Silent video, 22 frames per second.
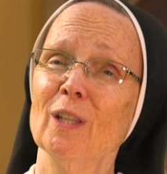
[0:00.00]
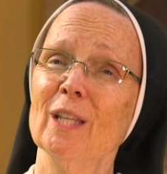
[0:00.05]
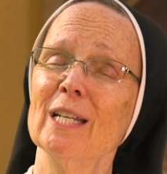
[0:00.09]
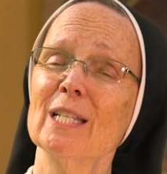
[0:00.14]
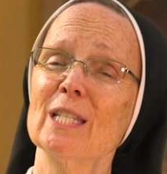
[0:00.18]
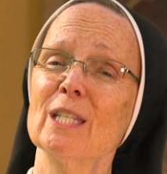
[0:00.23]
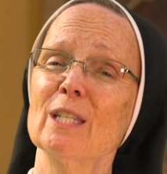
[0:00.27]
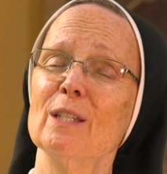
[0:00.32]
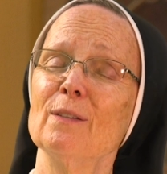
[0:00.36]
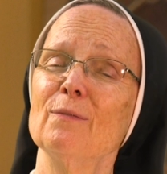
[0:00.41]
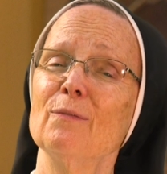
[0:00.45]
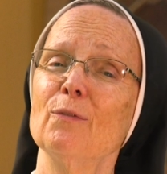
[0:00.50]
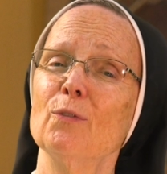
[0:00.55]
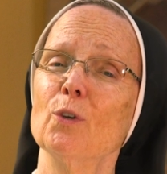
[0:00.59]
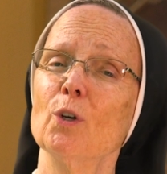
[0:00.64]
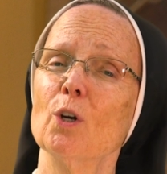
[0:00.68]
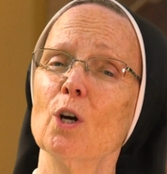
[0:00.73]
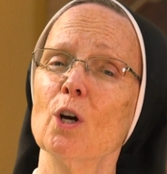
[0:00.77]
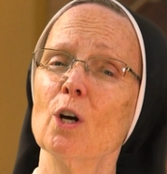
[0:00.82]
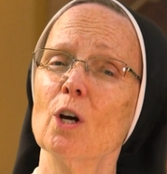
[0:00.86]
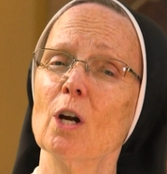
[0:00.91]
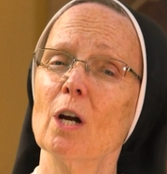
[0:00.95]
lesson for
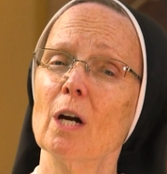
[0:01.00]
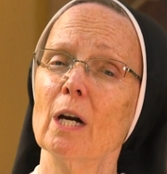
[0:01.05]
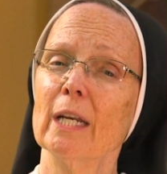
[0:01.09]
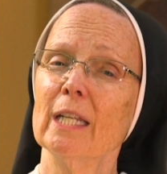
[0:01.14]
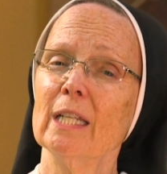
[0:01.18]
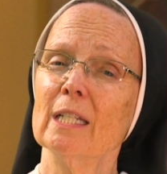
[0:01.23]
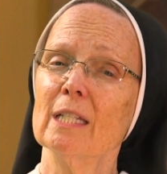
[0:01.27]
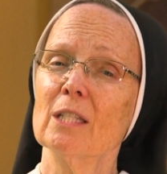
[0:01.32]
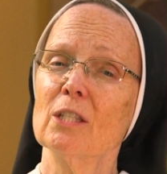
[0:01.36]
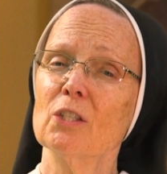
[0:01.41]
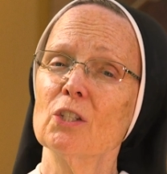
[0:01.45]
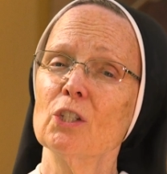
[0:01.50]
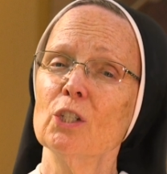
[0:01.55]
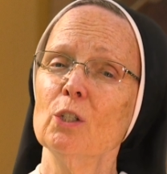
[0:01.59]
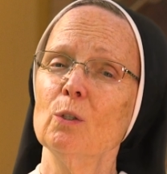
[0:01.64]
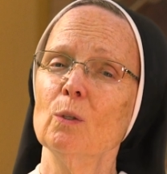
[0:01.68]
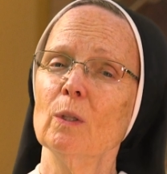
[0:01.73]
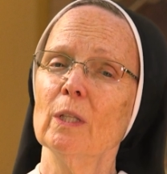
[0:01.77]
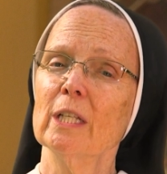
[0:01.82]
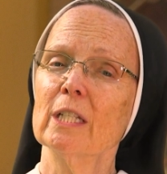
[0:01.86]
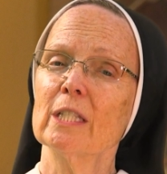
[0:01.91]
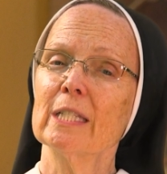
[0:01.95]
our audience
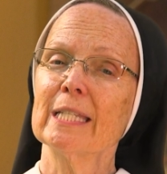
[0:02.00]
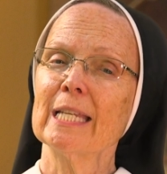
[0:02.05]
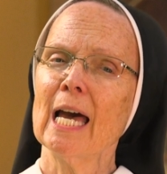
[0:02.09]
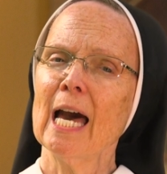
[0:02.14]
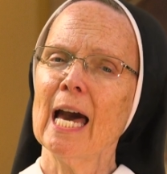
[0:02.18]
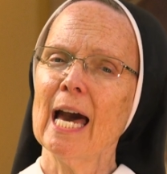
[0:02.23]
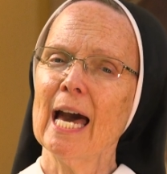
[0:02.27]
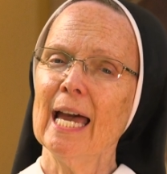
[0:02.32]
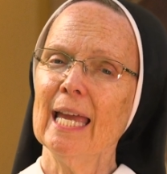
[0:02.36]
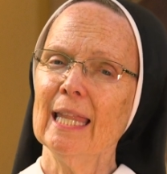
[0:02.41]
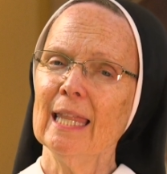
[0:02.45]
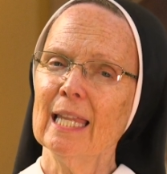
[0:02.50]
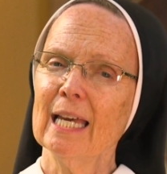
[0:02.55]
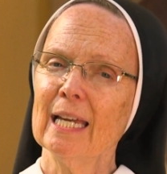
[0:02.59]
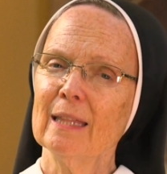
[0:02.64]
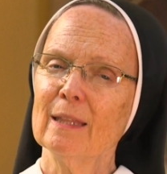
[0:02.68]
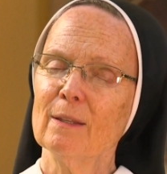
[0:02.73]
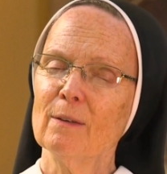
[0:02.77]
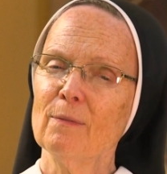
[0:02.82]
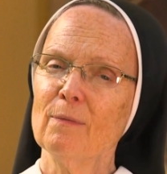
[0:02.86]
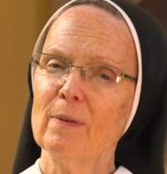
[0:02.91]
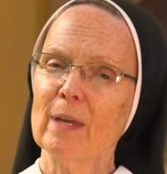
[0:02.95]
too. Let's
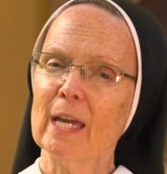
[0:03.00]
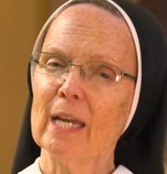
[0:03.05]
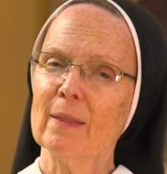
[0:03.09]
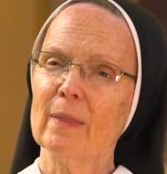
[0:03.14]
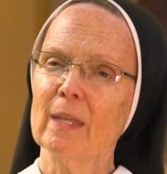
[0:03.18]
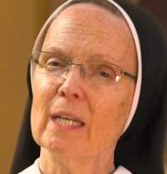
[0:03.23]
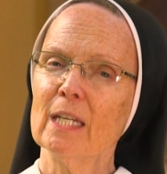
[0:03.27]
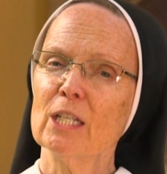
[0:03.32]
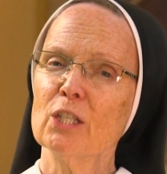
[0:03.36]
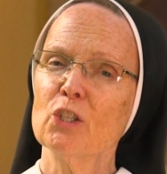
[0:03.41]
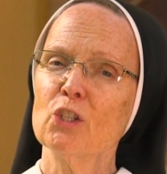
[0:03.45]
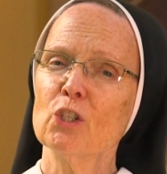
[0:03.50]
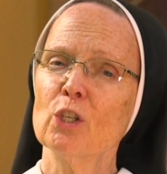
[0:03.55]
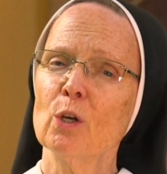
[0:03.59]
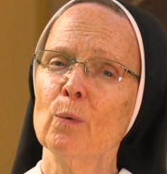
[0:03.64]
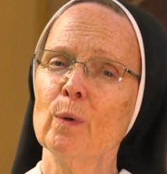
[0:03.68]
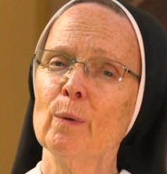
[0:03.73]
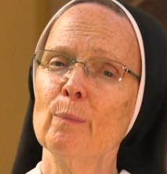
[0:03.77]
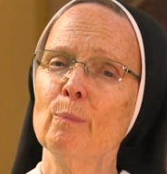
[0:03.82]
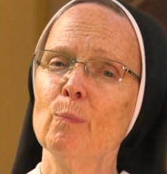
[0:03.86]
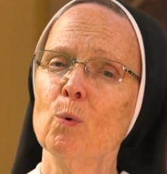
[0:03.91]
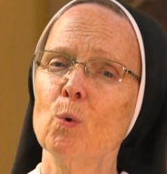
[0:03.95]
highlight the fact that it's so
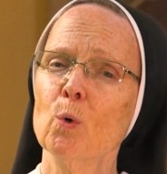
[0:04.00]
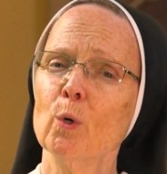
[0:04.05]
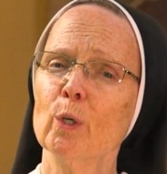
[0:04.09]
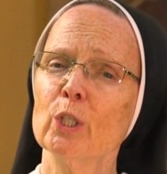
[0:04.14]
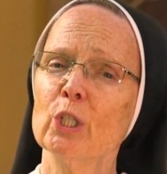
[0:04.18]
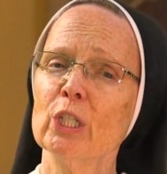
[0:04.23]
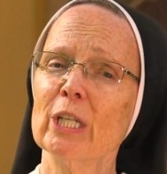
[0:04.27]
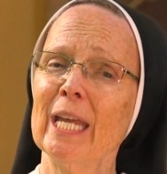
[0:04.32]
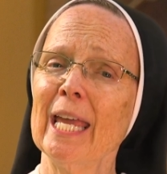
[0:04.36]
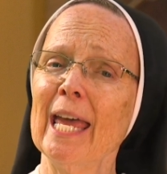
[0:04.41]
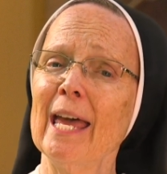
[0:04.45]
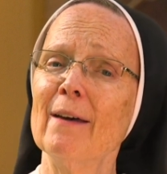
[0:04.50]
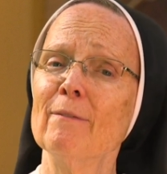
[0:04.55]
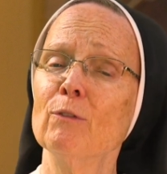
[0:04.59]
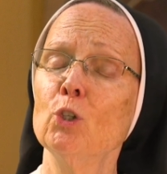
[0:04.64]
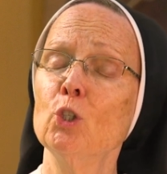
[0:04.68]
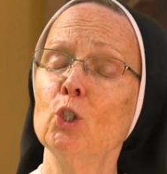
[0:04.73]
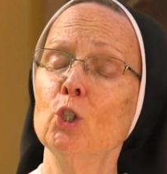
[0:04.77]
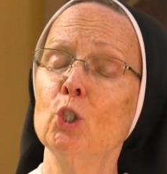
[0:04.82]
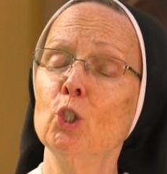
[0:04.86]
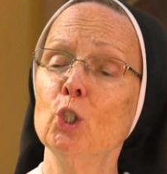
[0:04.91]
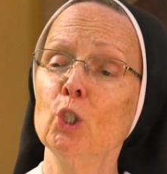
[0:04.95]
important to have
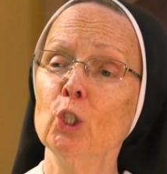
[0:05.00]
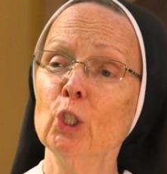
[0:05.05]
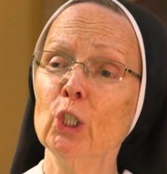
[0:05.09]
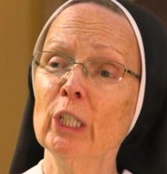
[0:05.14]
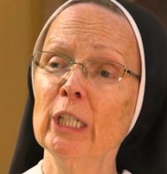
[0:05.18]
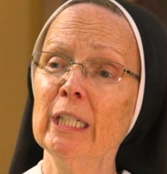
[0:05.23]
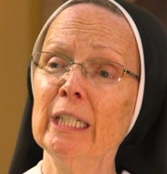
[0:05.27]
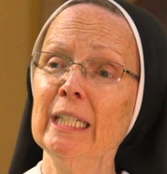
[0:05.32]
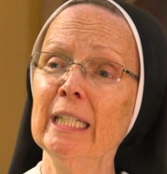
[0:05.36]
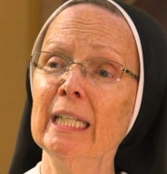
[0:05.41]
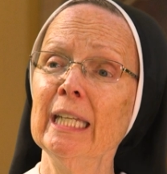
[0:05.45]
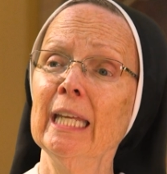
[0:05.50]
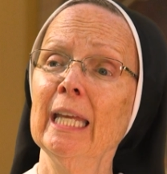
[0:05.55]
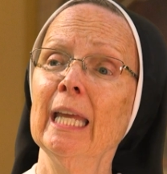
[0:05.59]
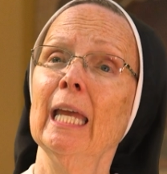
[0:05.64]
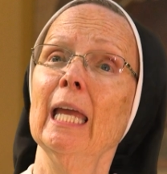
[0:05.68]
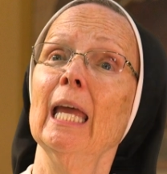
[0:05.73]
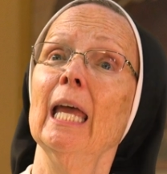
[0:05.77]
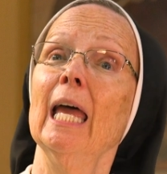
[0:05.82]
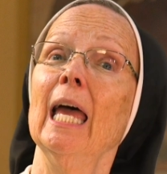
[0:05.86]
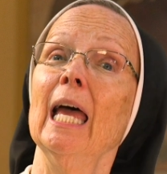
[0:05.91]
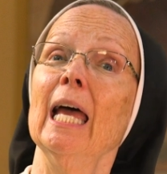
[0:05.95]
good,
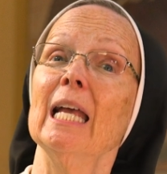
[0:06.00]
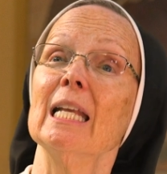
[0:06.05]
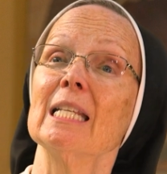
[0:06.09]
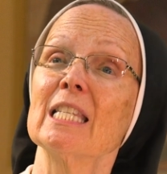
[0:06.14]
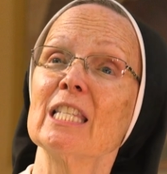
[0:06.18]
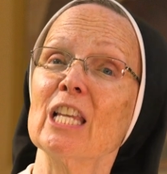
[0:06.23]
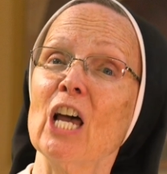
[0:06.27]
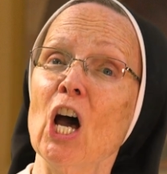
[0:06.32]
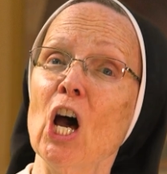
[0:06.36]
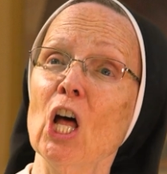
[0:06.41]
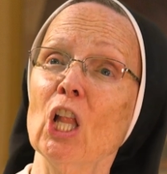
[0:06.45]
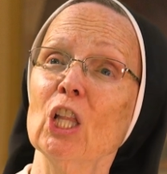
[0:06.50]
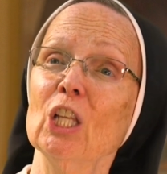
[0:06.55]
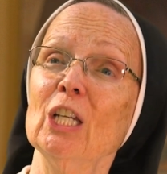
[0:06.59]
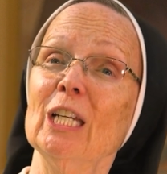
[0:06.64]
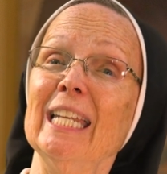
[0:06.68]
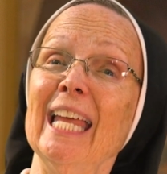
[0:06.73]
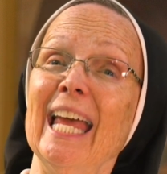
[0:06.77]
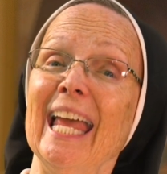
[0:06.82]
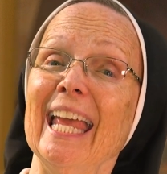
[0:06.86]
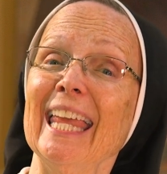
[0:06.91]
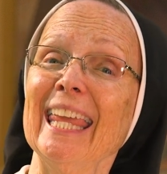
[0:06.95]

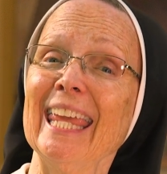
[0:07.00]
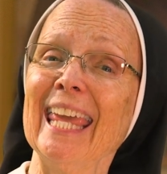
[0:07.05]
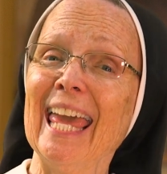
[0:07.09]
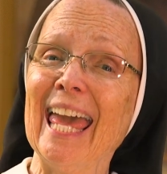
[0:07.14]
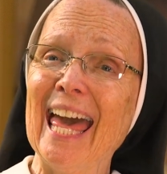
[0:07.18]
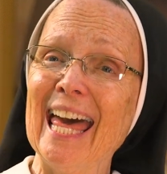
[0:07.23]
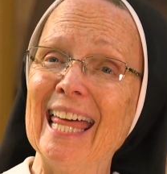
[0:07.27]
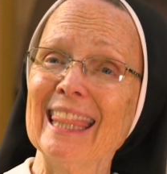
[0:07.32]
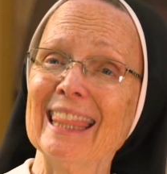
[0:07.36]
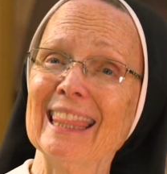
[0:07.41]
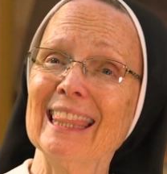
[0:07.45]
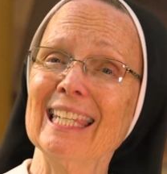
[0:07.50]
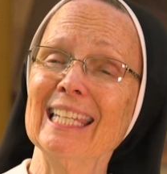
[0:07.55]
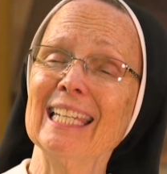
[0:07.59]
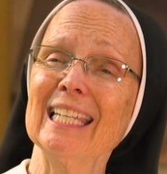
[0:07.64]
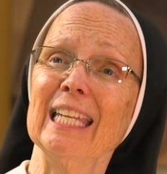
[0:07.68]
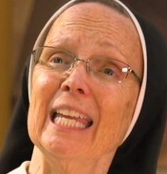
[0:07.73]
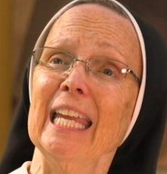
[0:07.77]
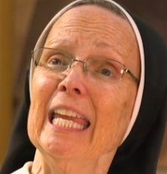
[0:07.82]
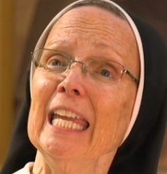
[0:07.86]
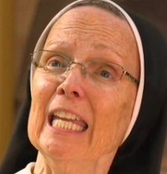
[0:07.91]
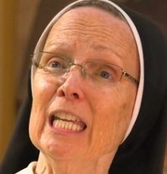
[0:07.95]
solid,
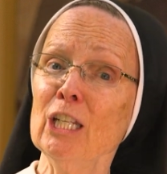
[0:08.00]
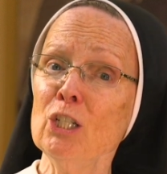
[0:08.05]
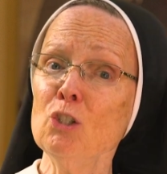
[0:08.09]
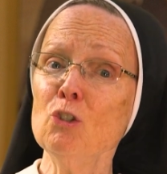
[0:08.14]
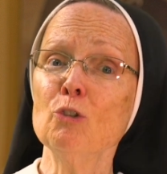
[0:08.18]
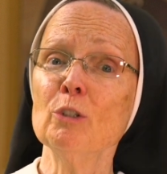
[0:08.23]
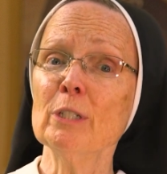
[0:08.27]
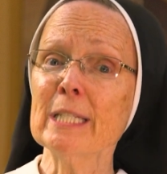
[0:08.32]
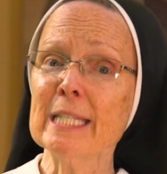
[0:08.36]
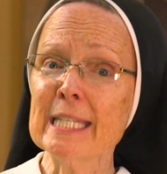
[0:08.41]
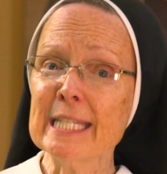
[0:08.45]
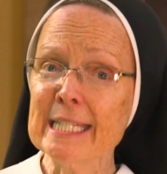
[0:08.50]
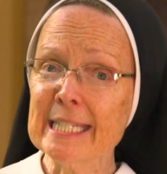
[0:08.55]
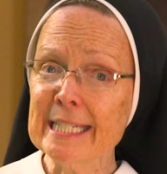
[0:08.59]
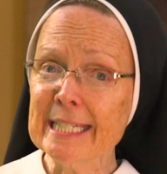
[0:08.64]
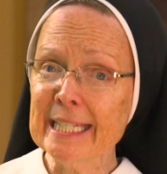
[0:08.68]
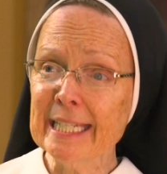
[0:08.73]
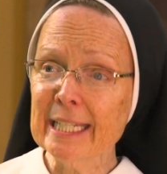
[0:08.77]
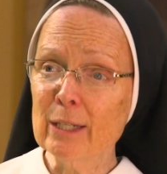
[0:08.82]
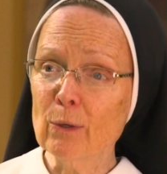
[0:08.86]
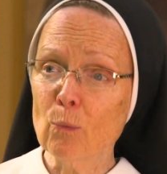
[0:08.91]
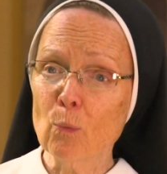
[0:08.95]
Catholic,
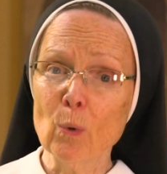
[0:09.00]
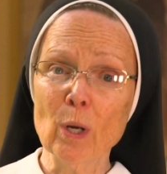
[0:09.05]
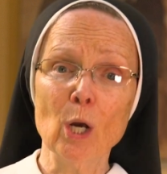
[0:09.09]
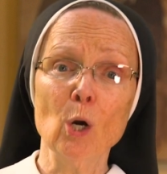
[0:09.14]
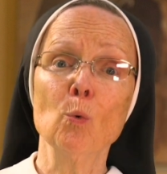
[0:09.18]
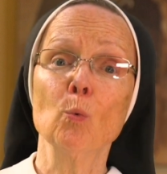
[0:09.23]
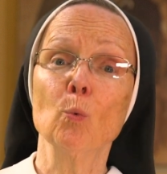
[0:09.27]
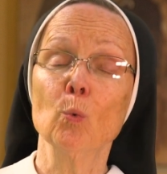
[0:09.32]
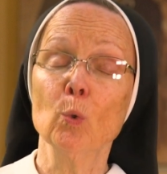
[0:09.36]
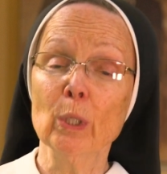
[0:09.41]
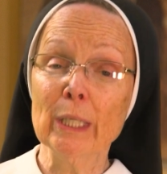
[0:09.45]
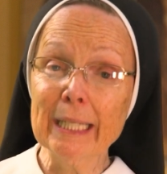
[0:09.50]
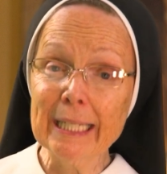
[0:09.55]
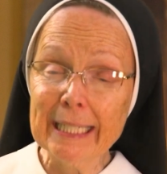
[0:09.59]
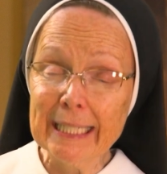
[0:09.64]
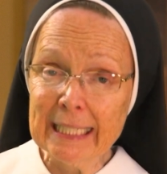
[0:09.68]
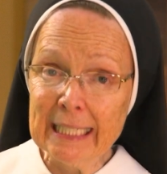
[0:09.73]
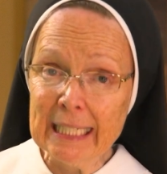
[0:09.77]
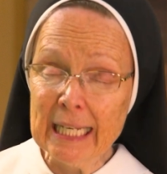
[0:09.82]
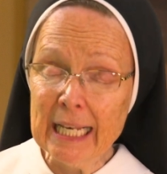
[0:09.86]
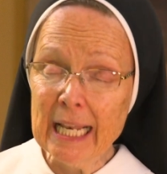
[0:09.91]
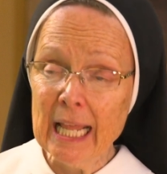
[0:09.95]
interesting,
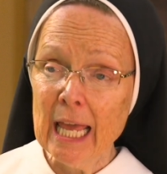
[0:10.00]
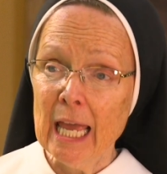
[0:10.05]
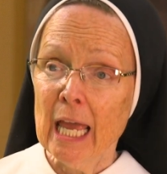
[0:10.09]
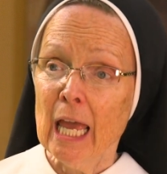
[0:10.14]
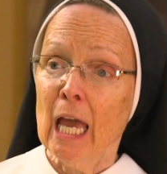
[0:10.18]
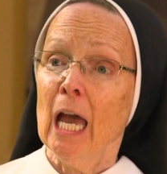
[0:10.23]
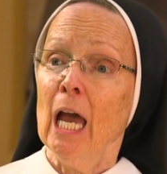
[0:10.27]
well-written